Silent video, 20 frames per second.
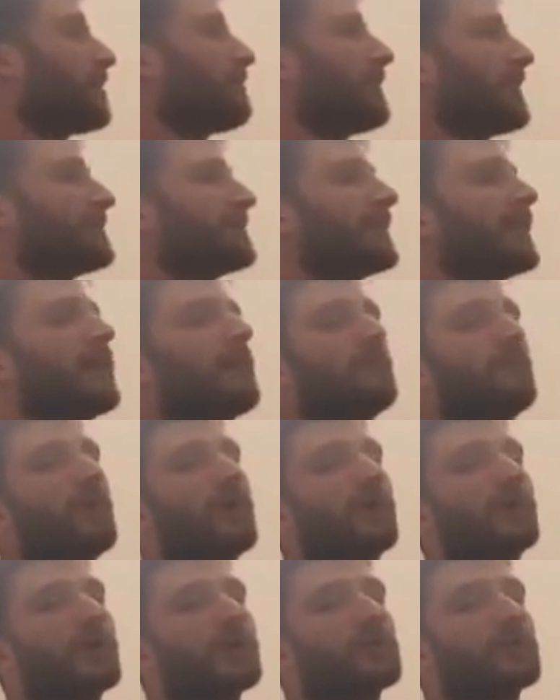and my
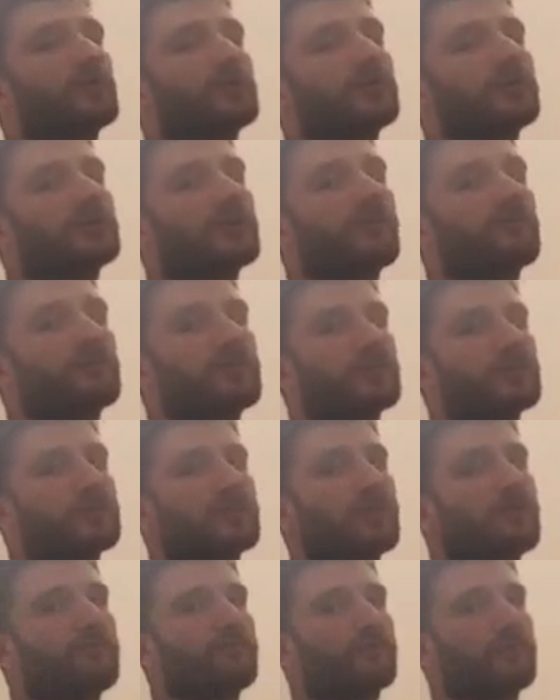tailbone. I should just have just
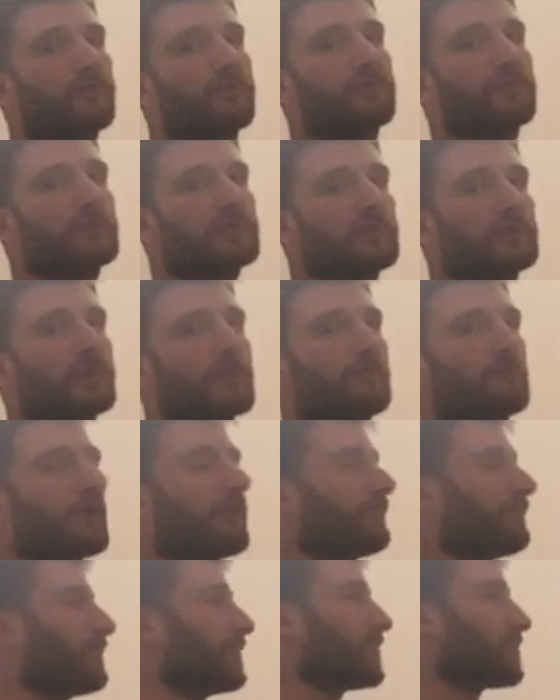enough room just to get my
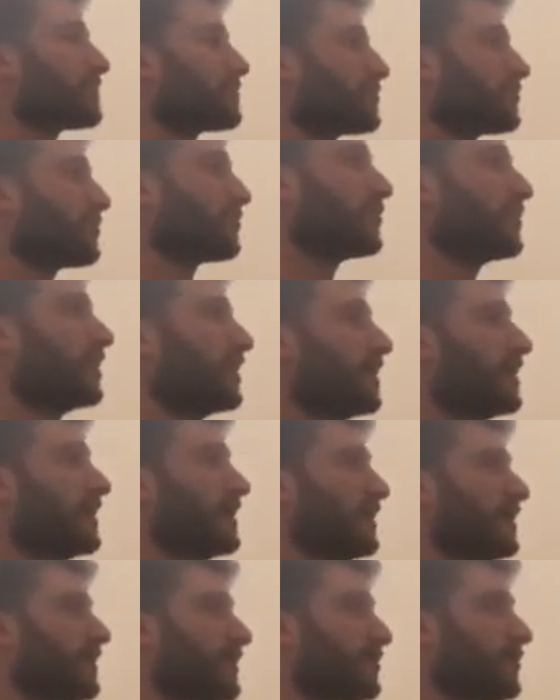fingers through.
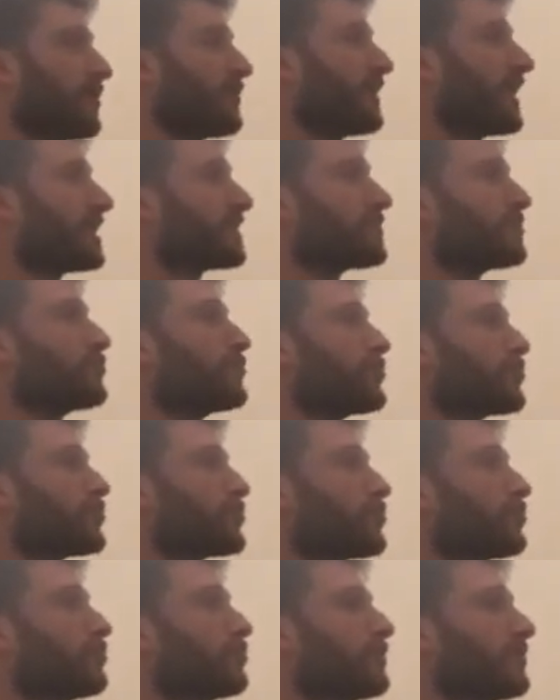That's
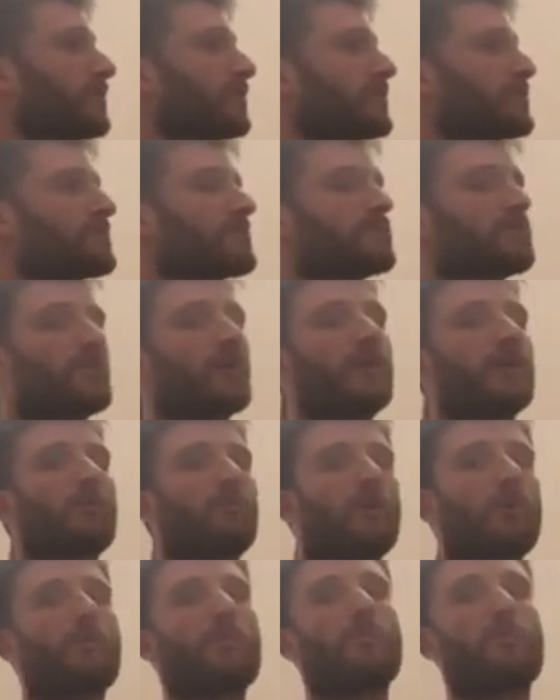neutral. This is kind of
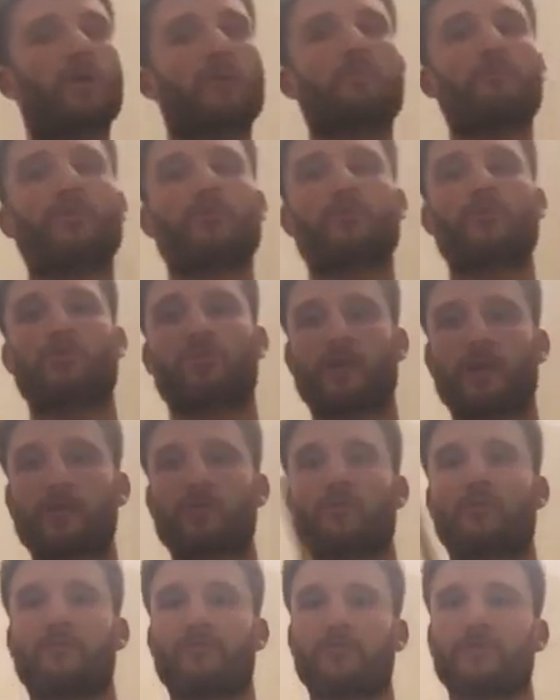what we want to build
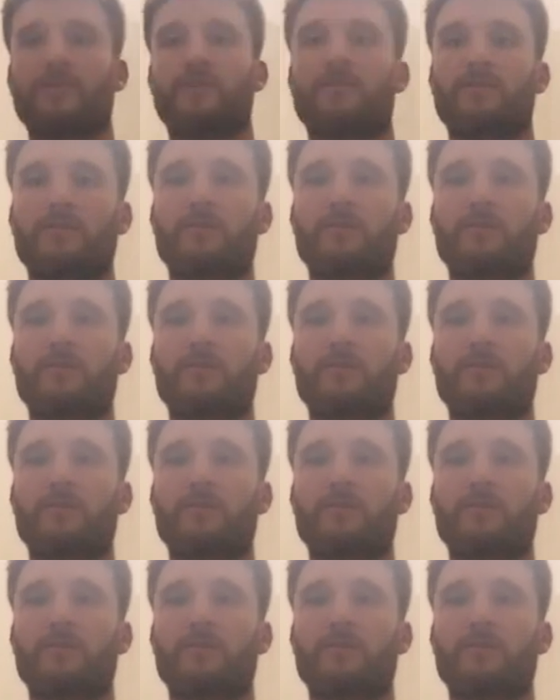strength off in